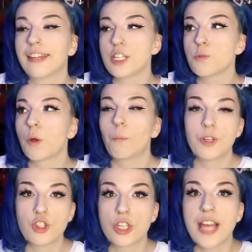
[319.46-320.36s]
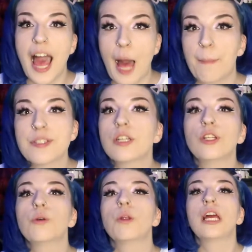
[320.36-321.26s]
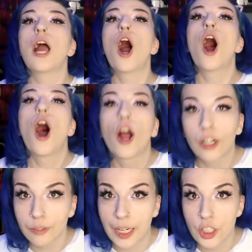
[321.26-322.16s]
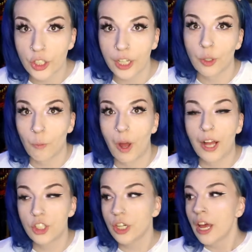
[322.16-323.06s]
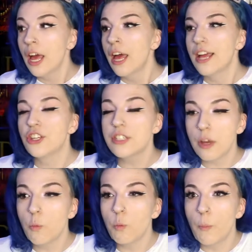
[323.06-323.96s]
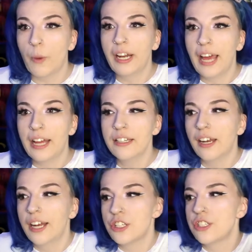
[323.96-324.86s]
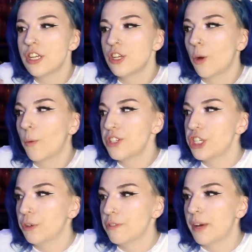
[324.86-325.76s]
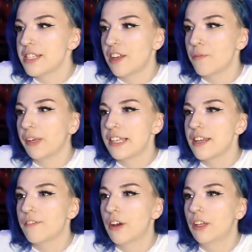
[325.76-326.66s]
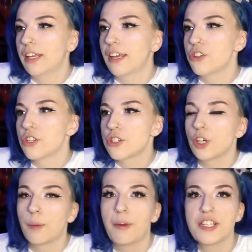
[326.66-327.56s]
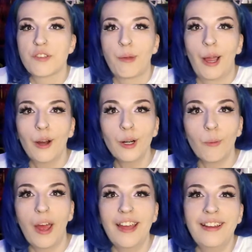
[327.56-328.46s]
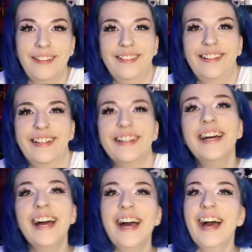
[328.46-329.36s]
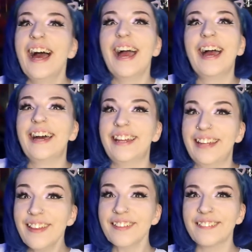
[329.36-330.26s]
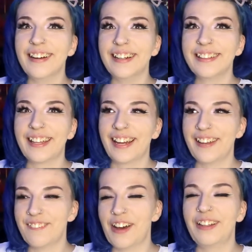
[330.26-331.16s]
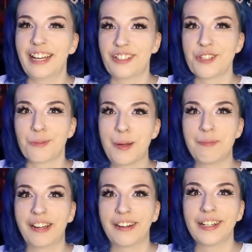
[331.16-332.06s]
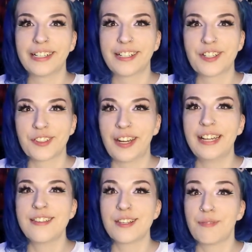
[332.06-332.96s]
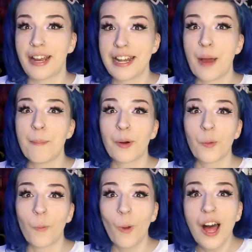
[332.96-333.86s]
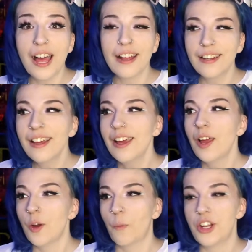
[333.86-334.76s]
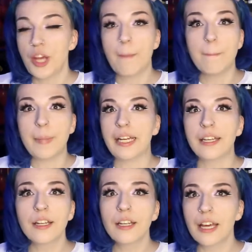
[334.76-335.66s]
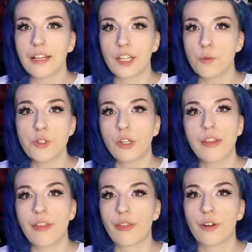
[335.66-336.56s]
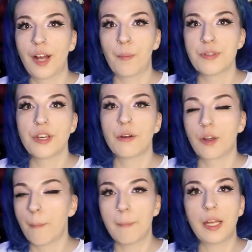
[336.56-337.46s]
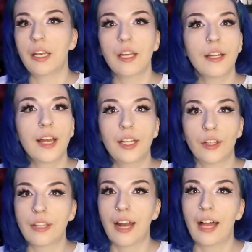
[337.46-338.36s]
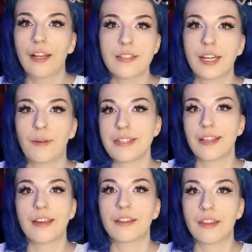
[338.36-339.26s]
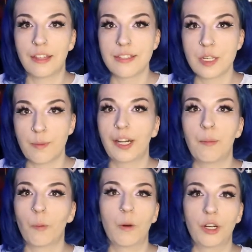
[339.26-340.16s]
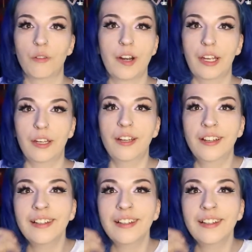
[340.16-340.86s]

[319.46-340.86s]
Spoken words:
this one was just absolutely heart-wrenching to watch. It just, when it ended, I just didn't know what to do with myself because I felt like it just took a piece of my heart away. And another one that I felt like just ripped my heart to shreds is my number one, which immediately, this was only the third episode, and immediately I looked at Alex and I was like, this is my number one already.